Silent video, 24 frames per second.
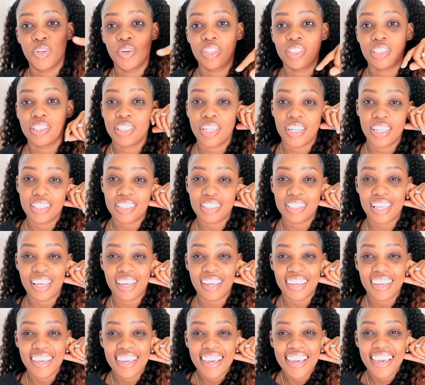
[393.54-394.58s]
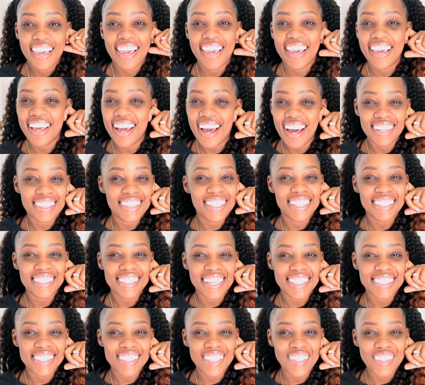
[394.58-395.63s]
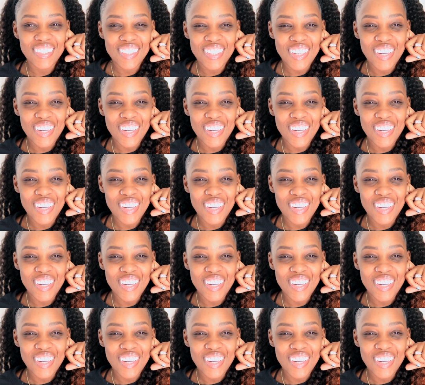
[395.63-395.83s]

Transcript: Doing the darn thing. And I think that's so